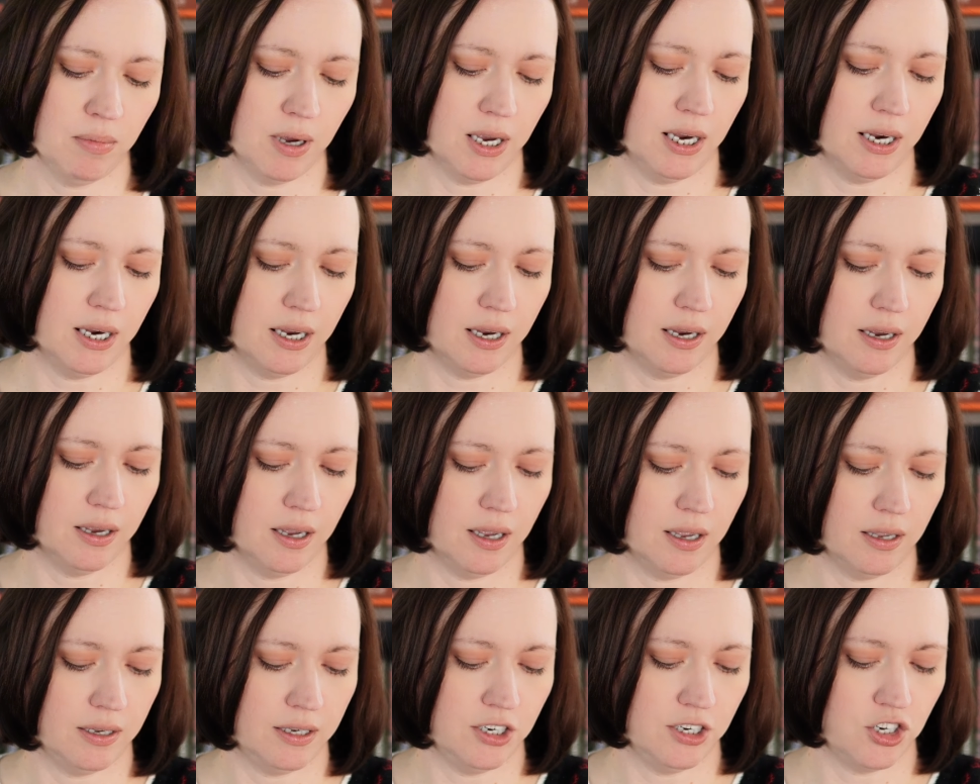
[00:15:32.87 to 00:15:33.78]
by
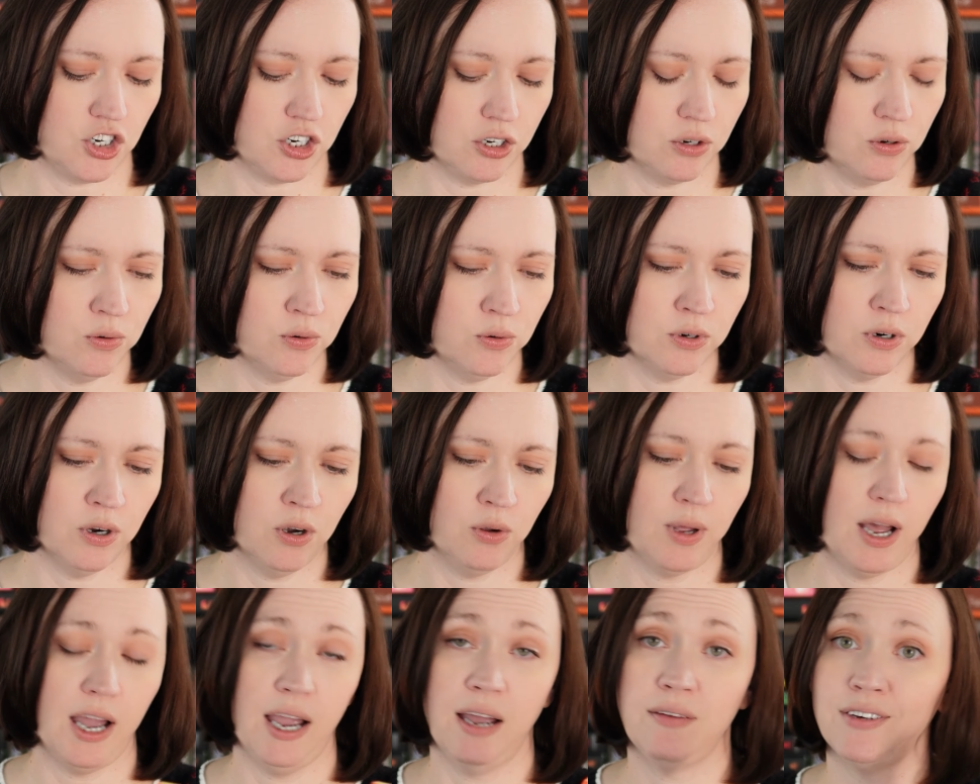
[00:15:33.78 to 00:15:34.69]

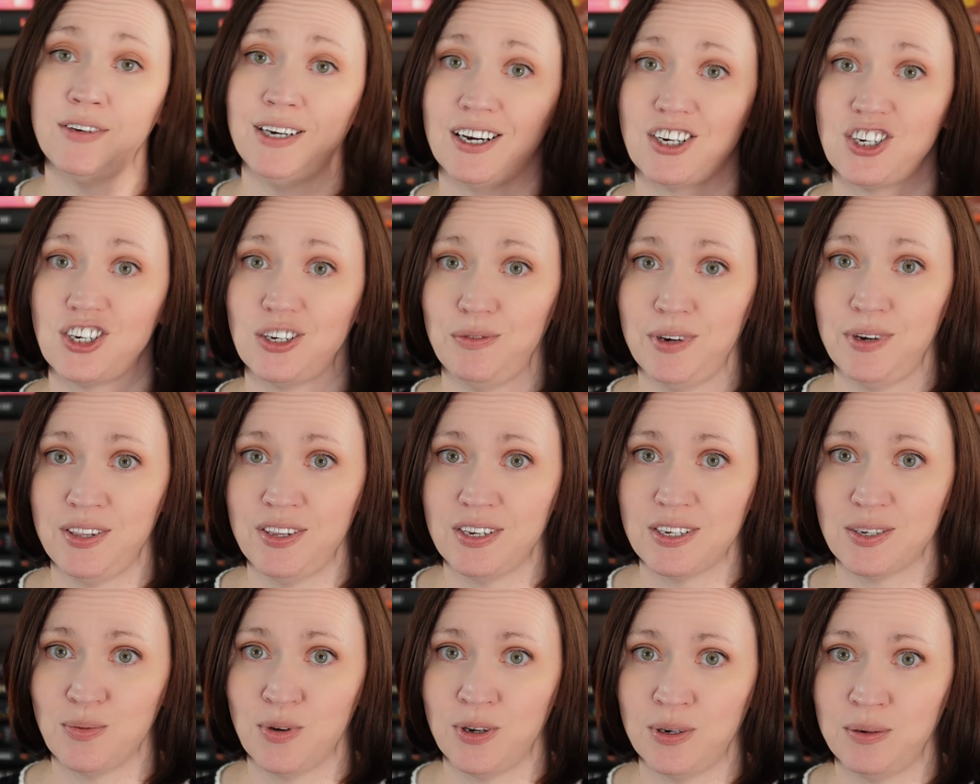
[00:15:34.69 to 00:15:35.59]
Ishiguro. I haven't actually read
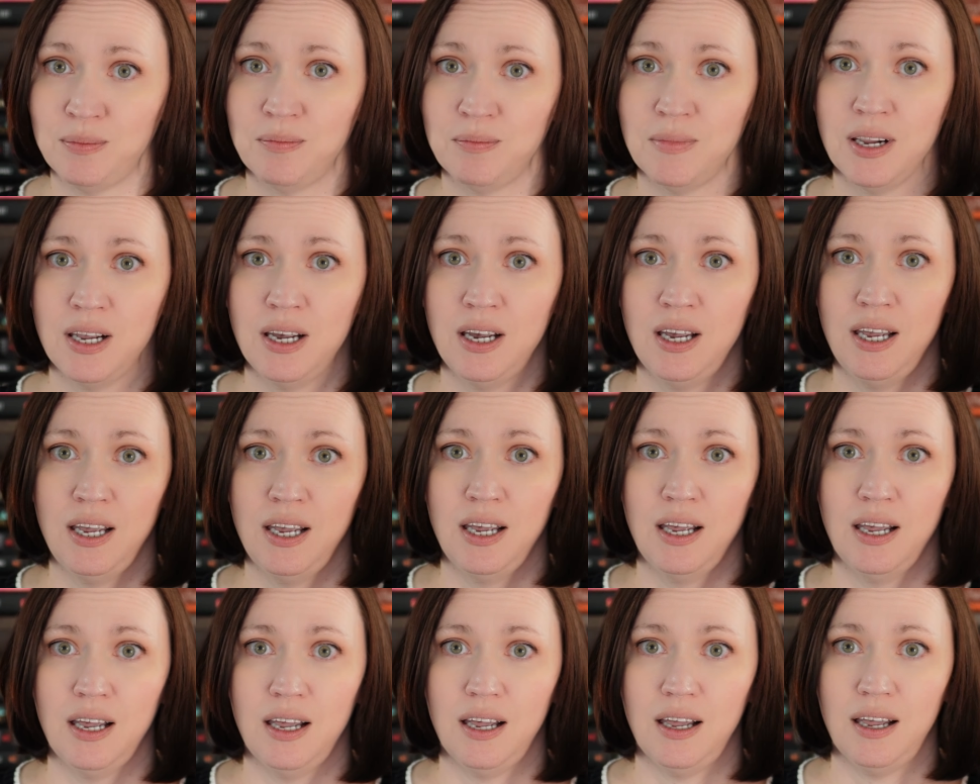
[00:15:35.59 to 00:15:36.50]
this one,
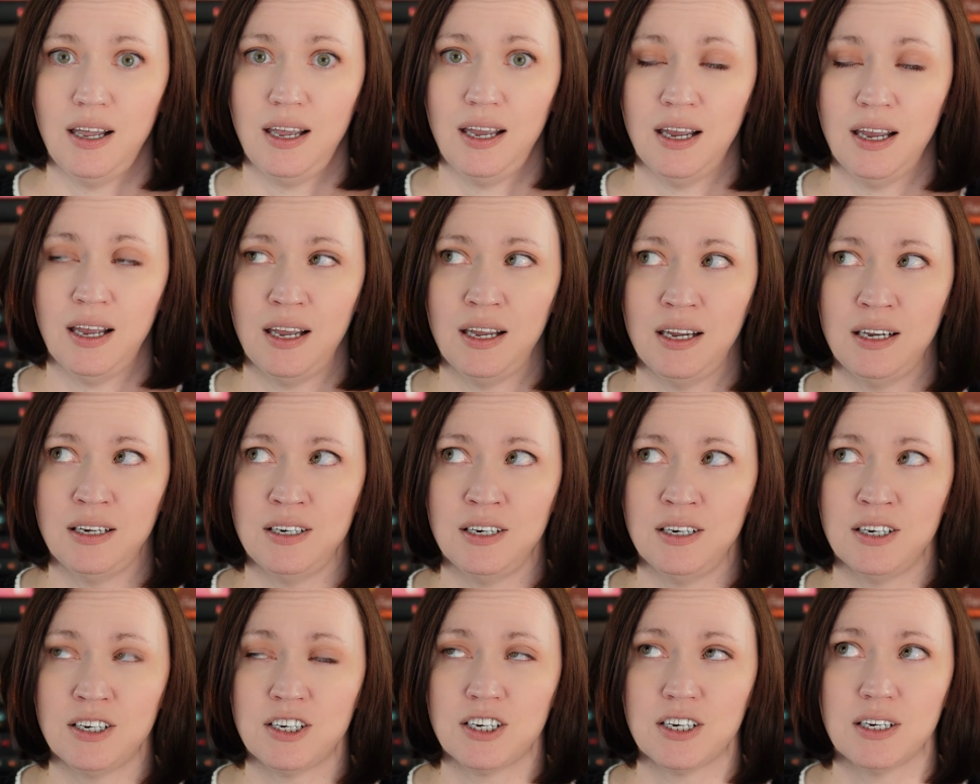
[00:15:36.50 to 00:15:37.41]

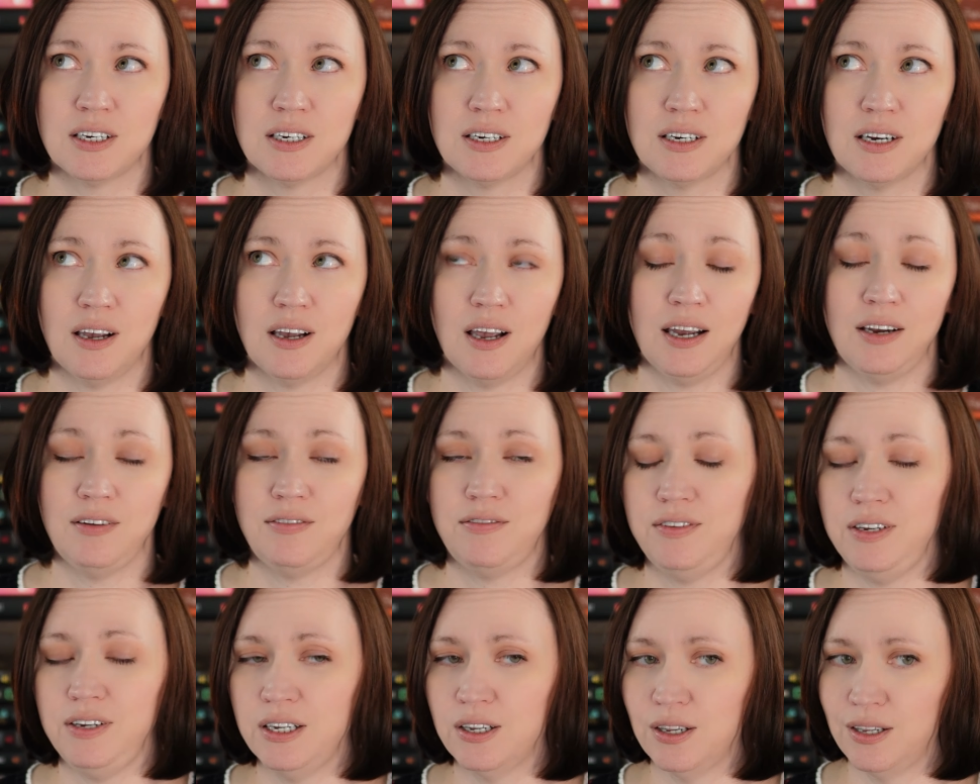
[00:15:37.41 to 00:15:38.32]
and I
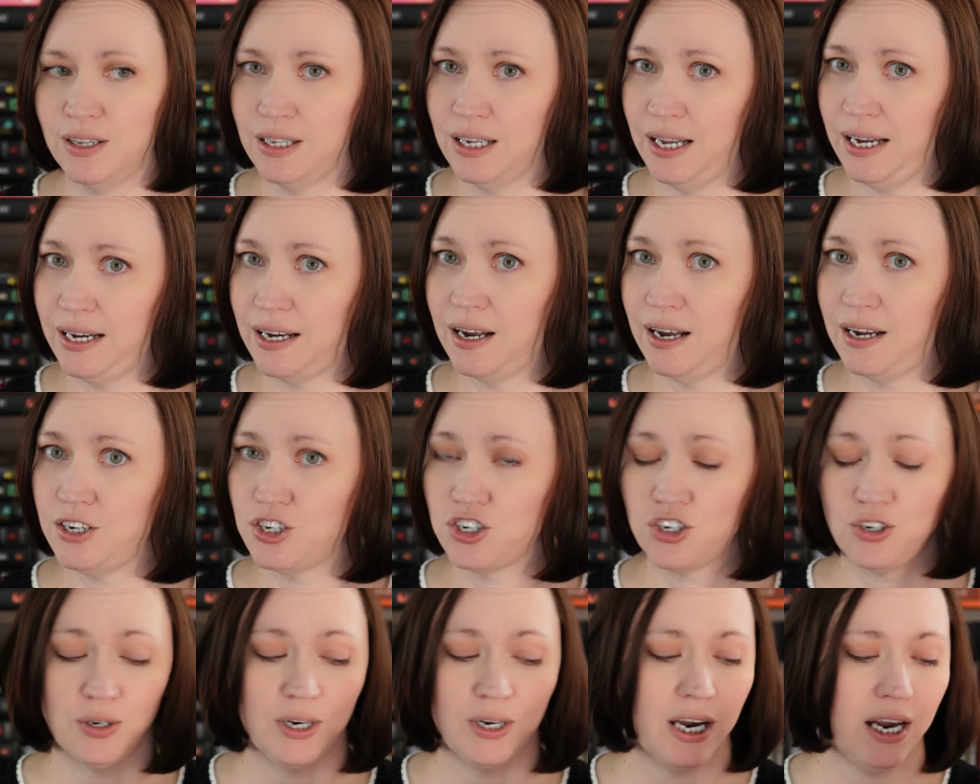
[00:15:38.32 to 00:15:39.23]
feel like I
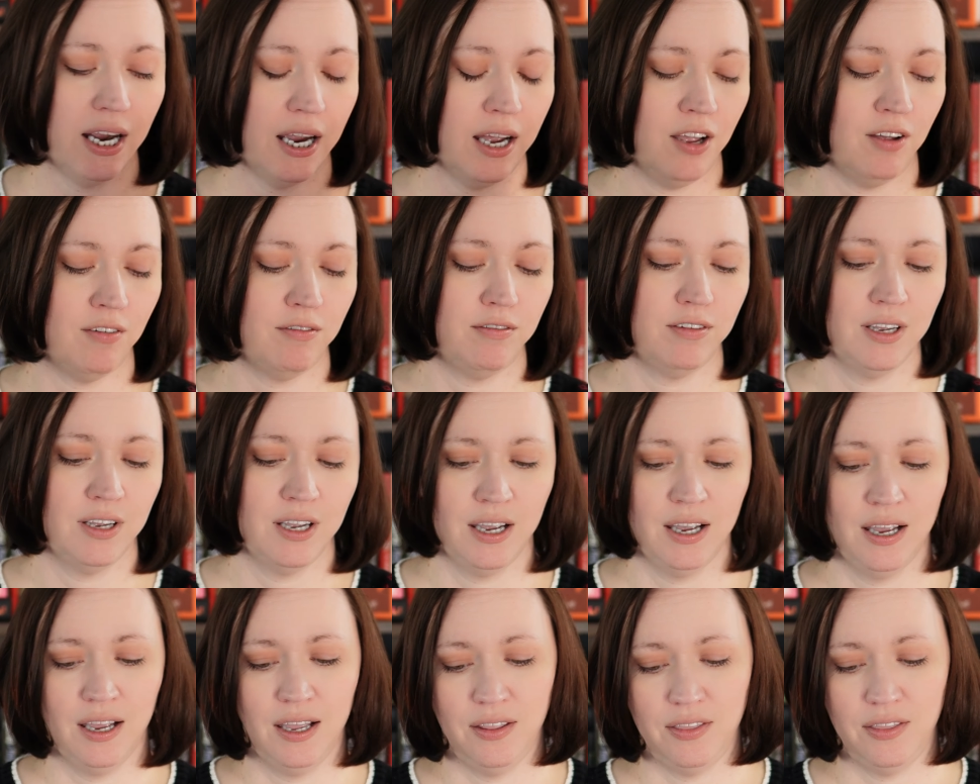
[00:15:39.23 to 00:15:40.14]
should have.
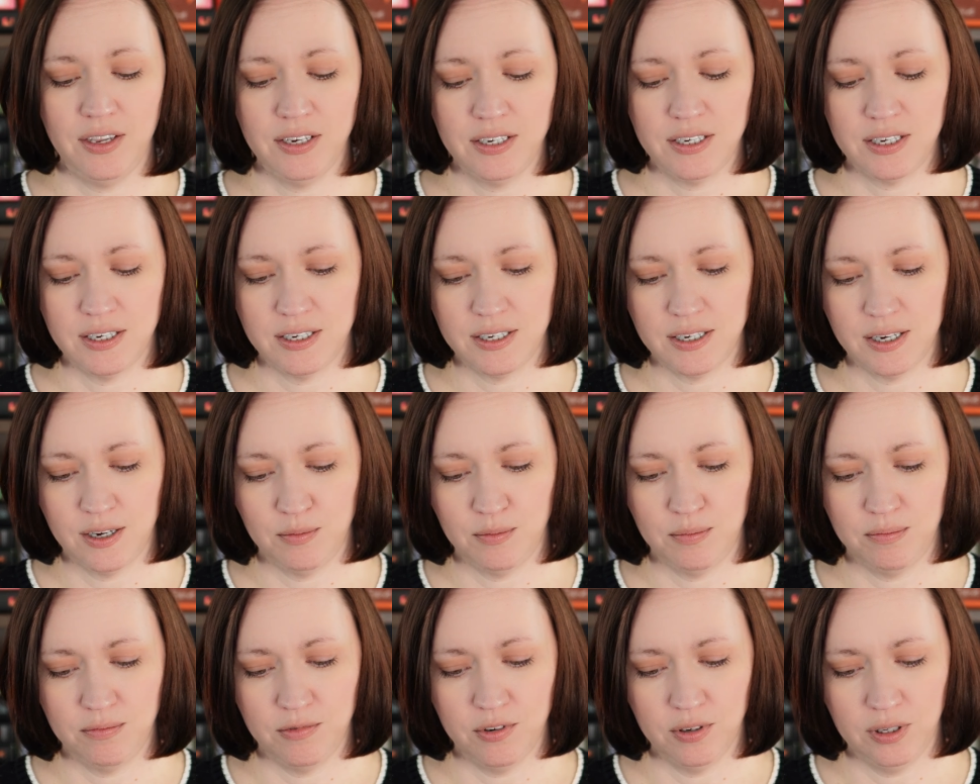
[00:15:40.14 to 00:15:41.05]
This is
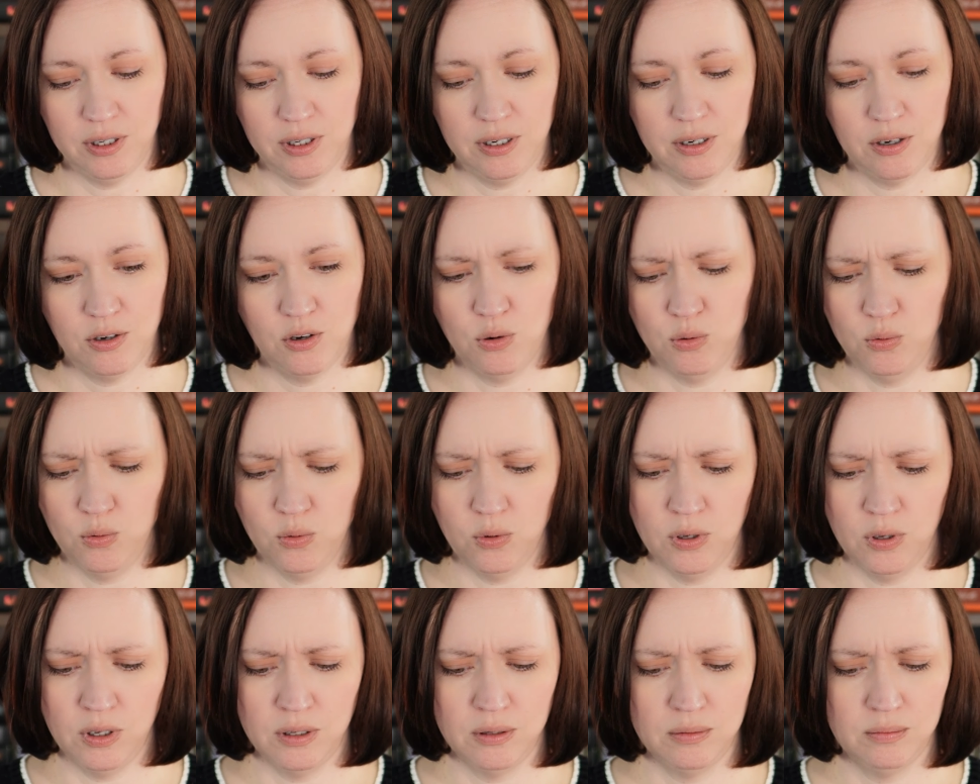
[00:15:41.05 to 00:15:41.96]
a really
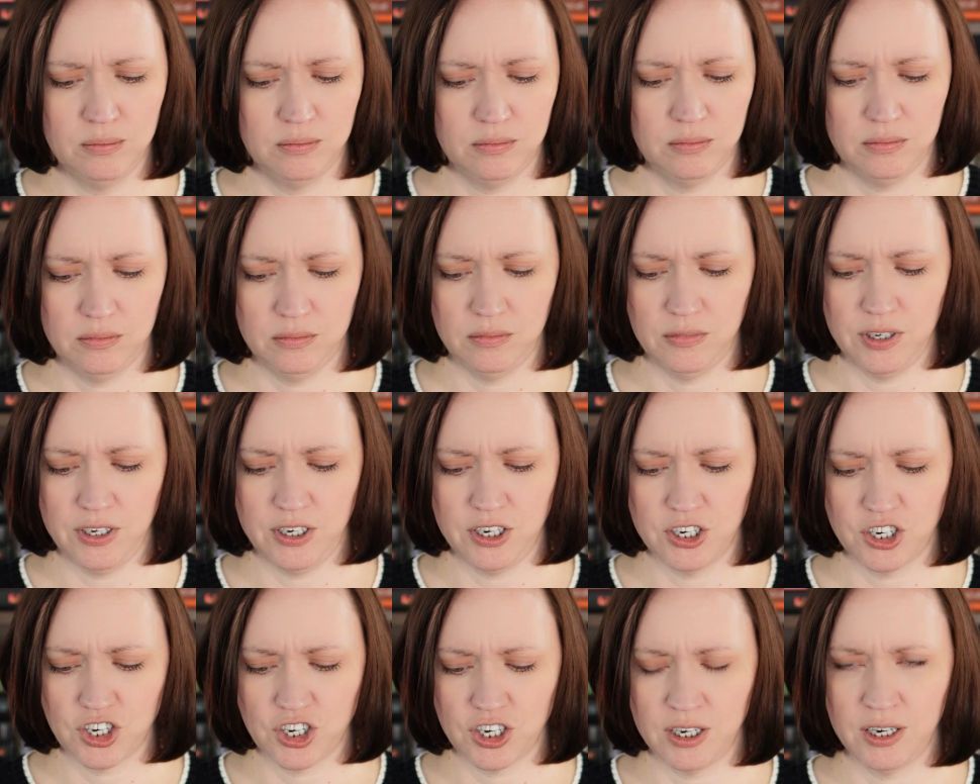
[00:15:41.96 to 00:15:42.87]
cool
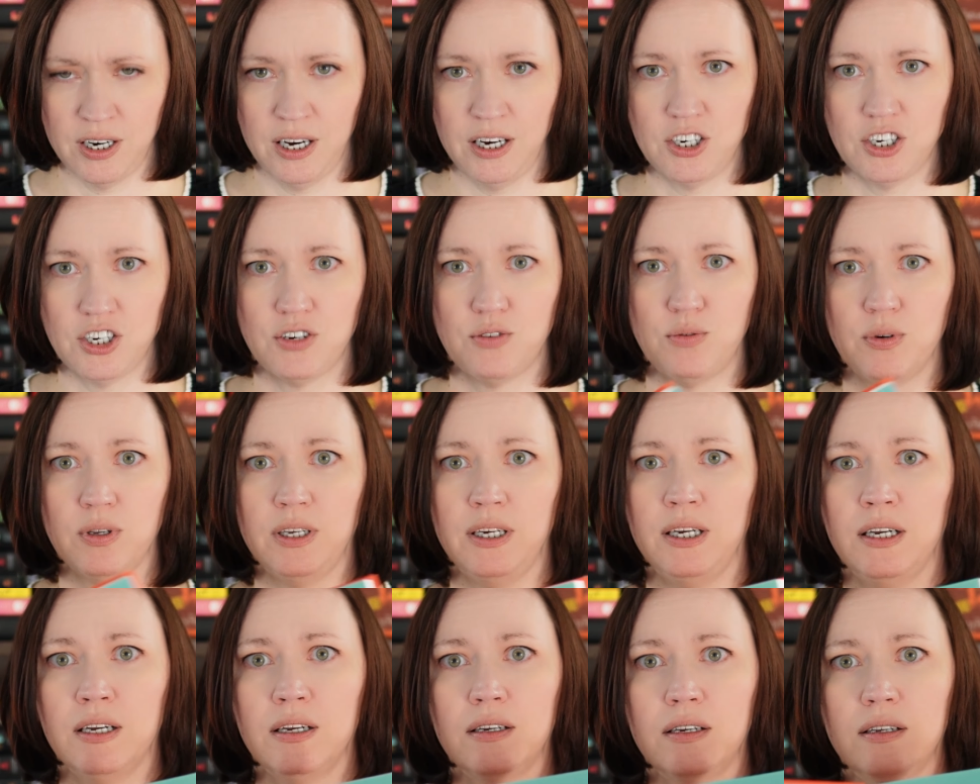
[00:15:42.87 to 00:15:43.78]
edition. I just
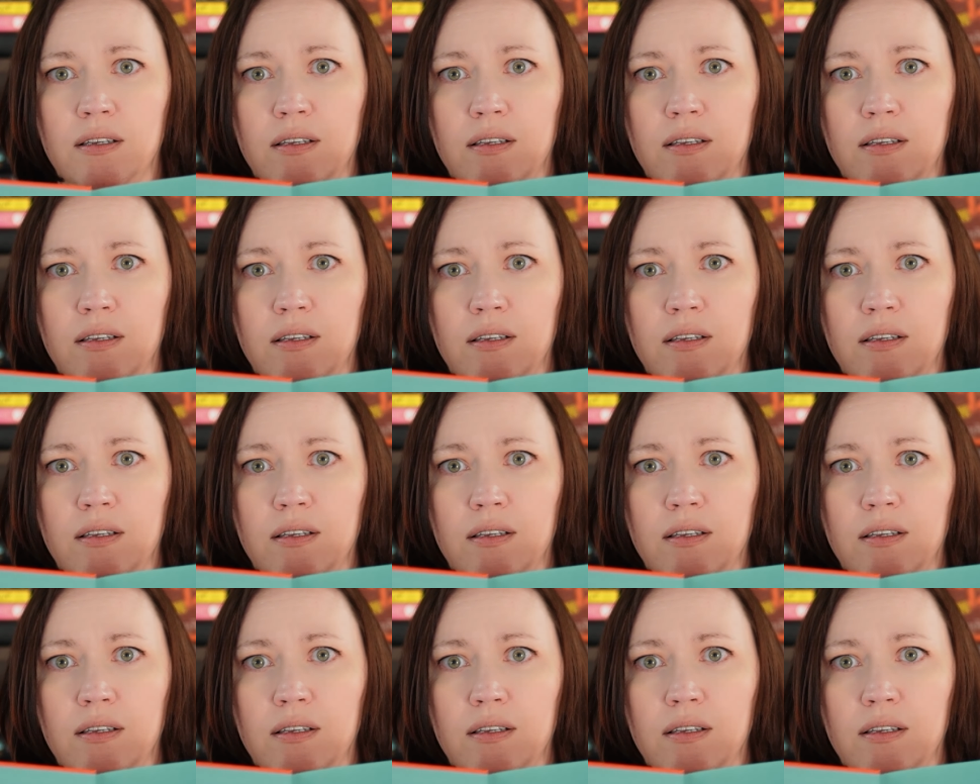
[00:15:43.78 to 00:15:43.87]
really